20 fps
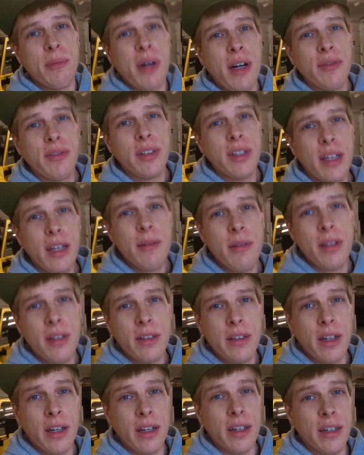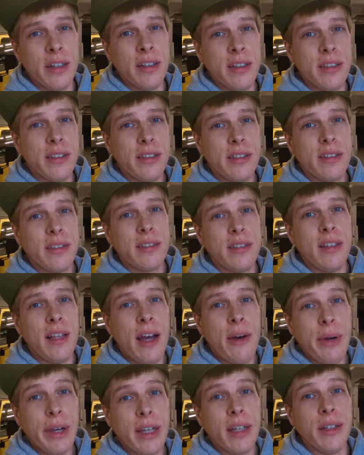off today because
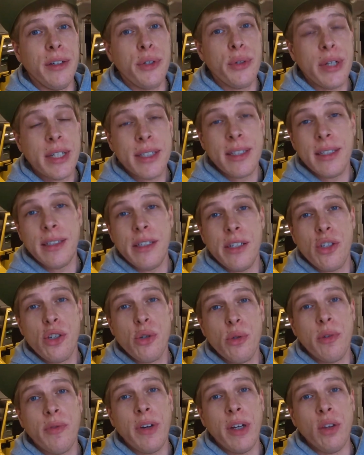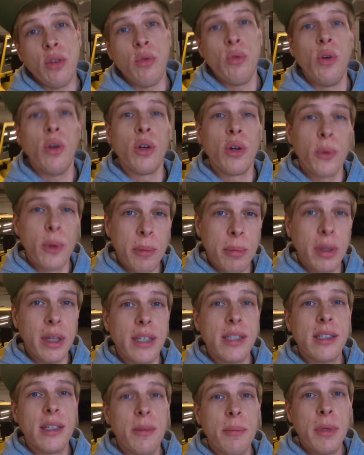now I can address this issue if I do go to
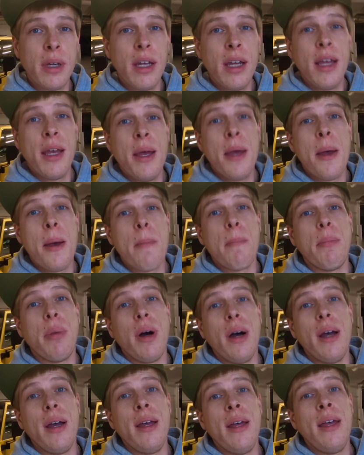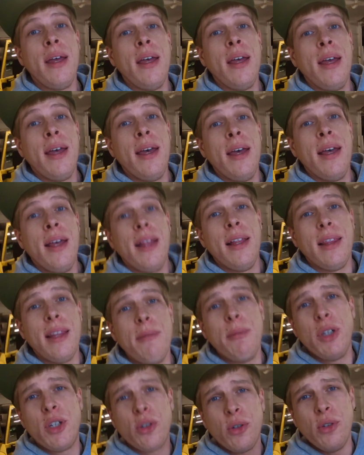replace them. But let
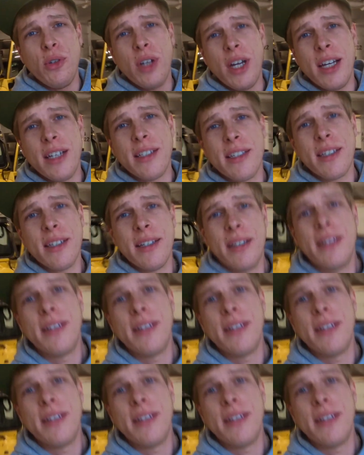me show you guys.